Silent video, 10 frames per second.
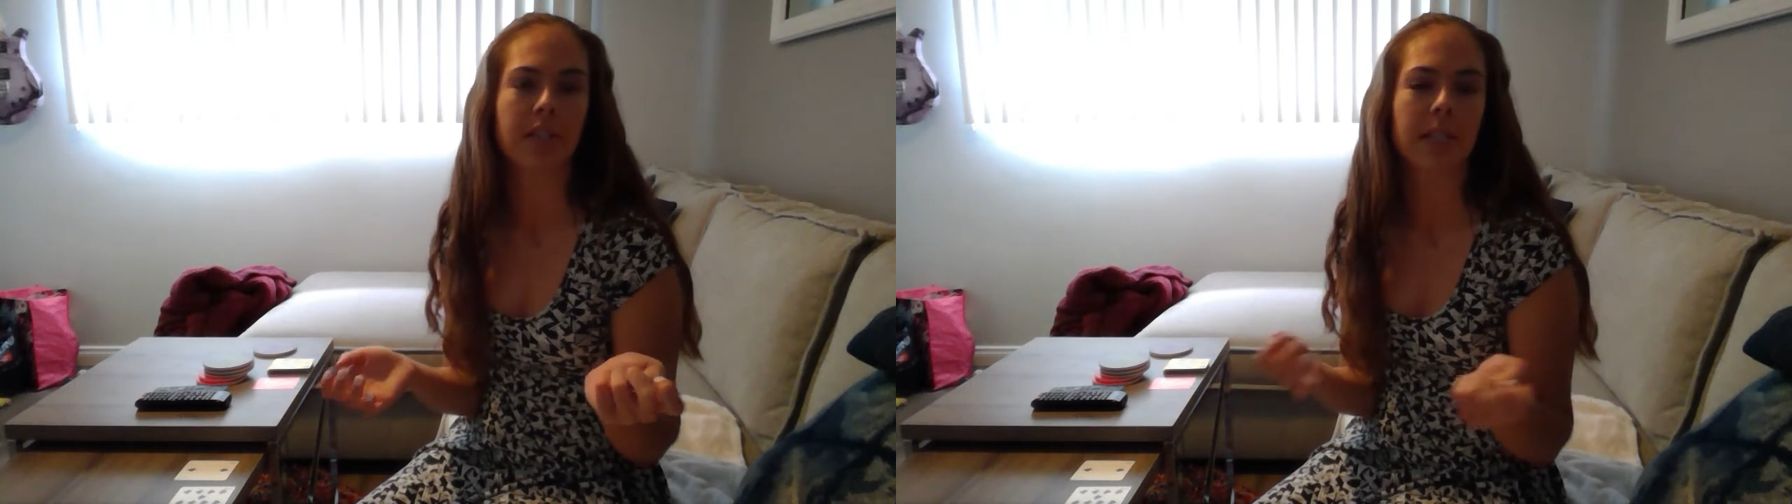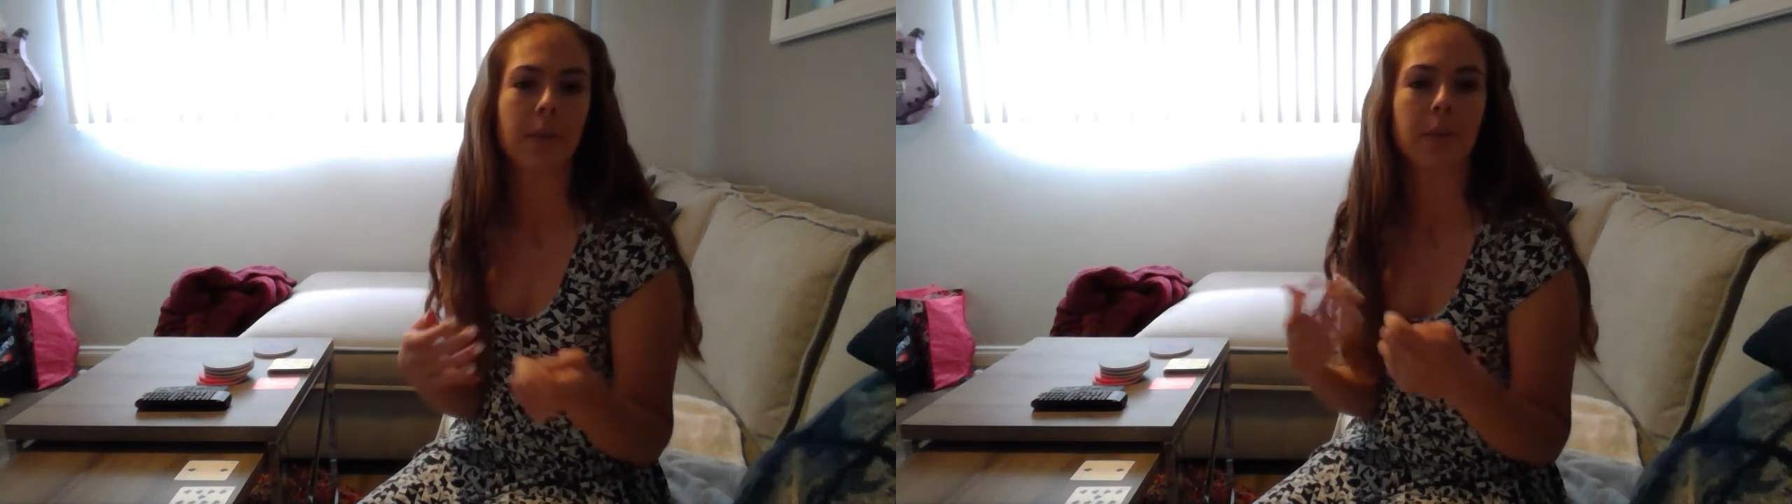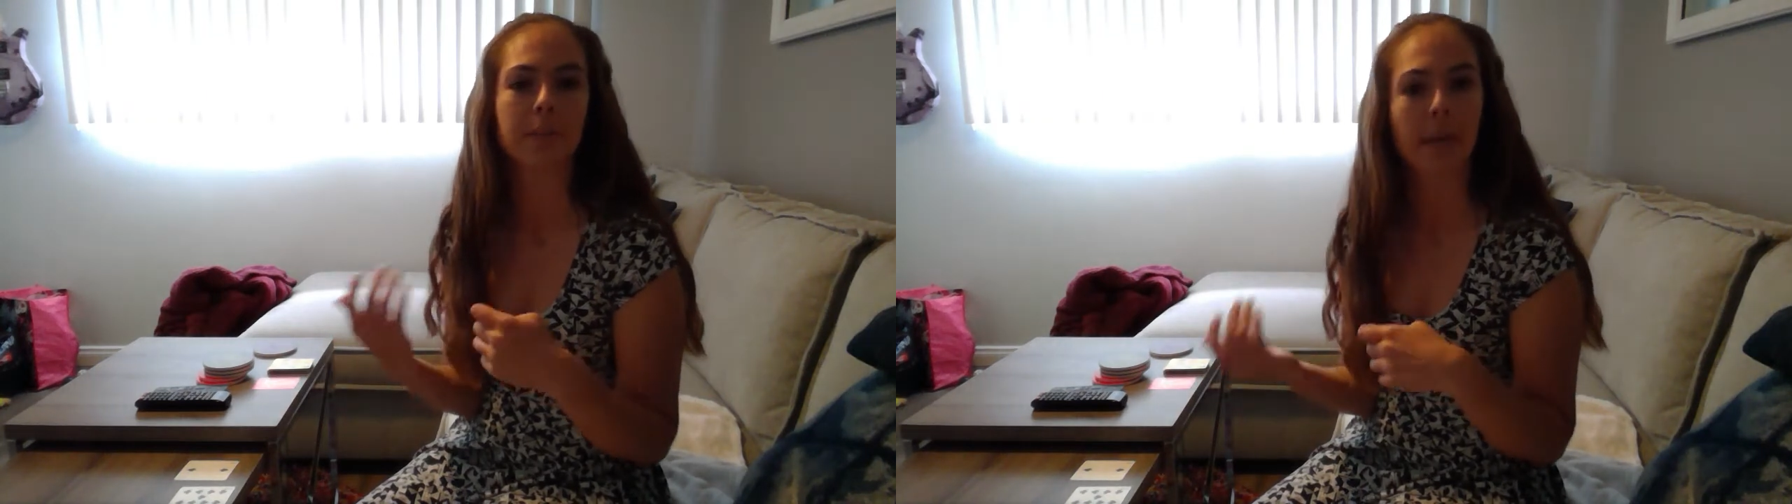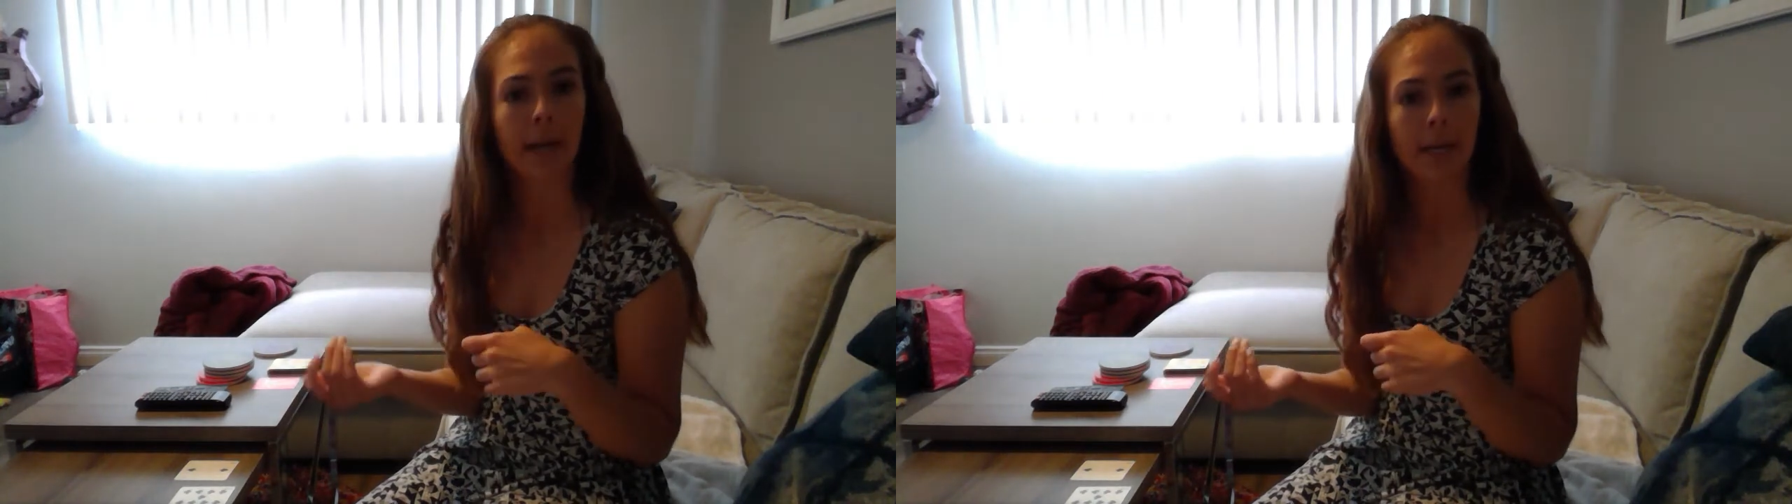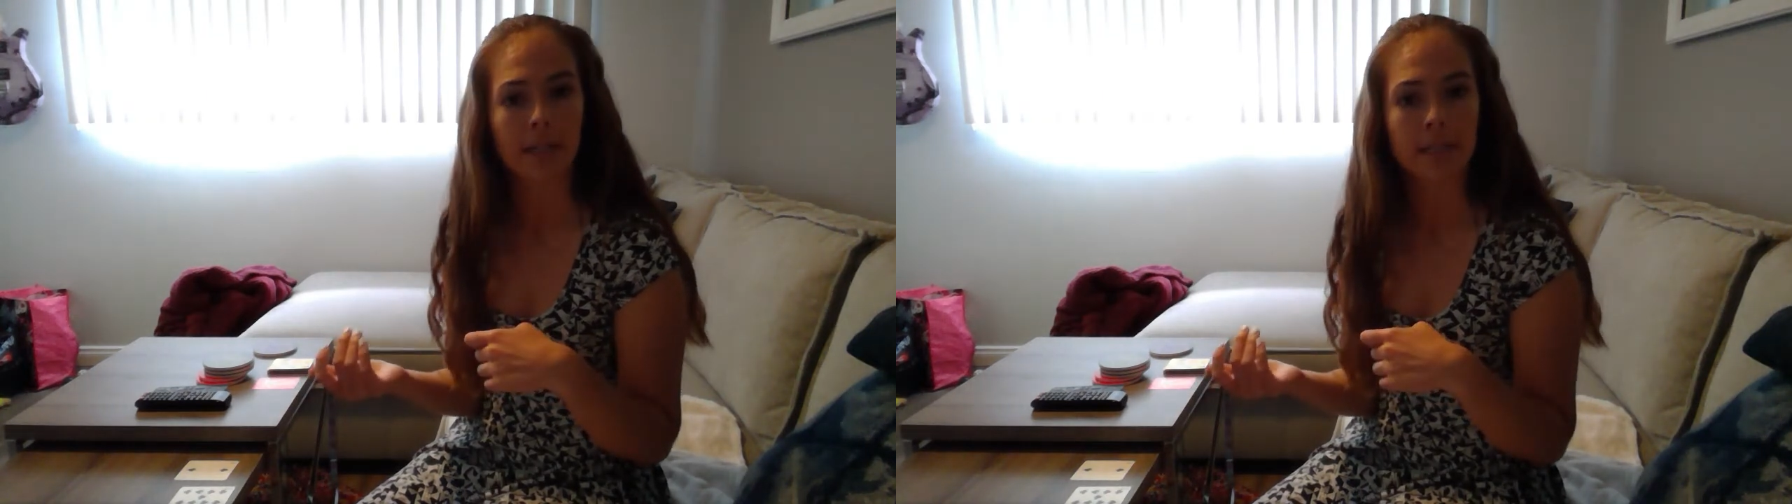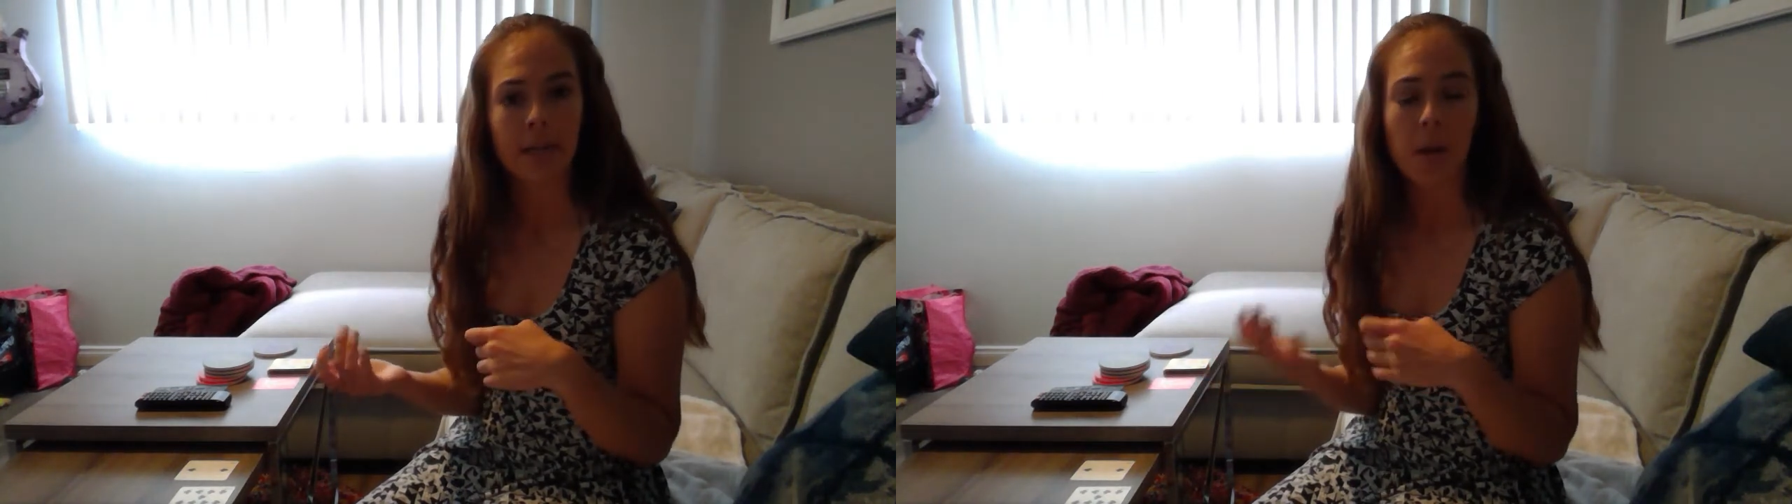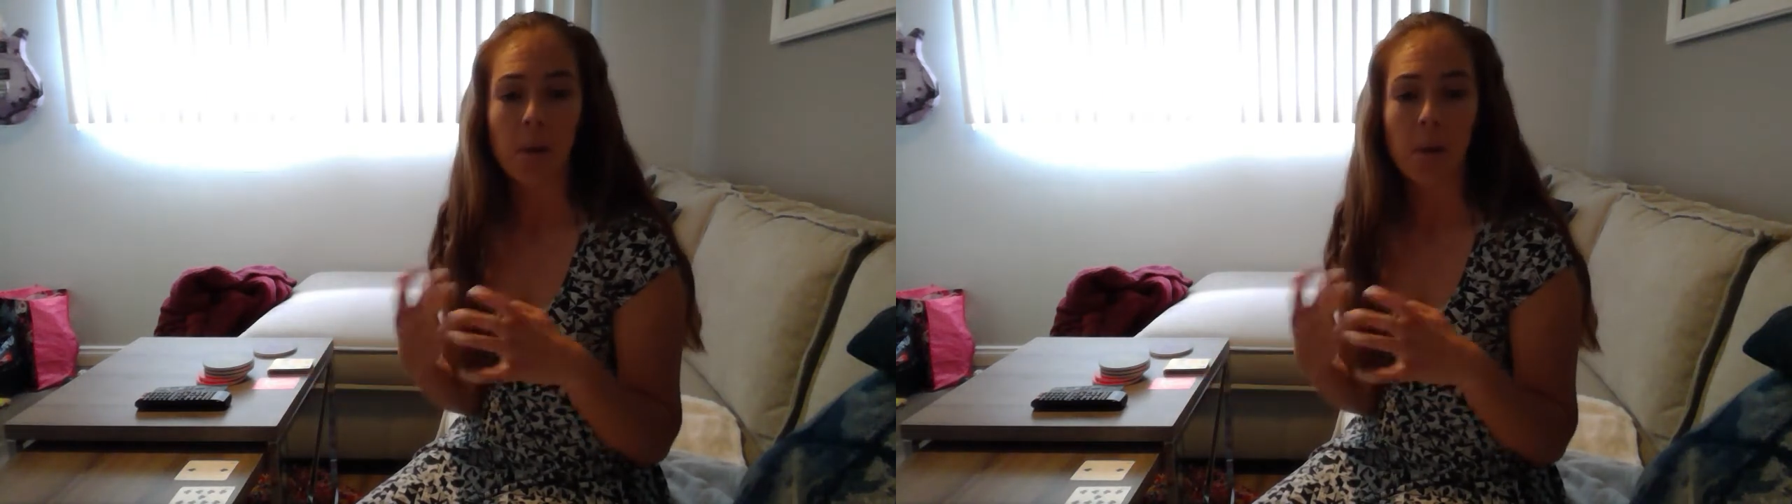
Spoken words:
equals bananas.